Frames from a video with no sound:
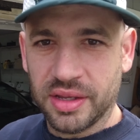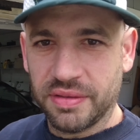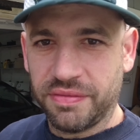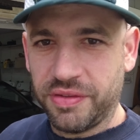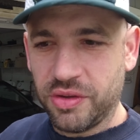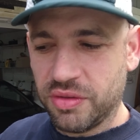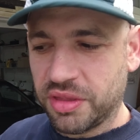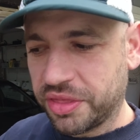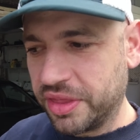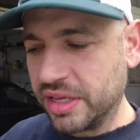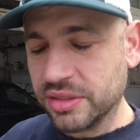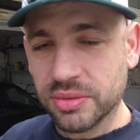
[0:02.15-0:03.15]
a few of the
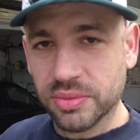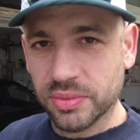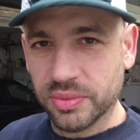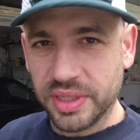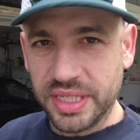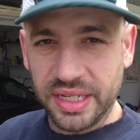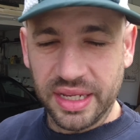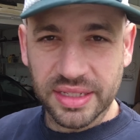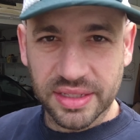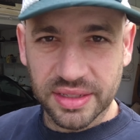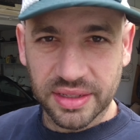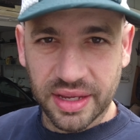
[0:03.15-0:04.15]
things we didn't
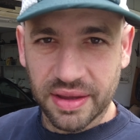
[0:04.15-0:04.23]
get to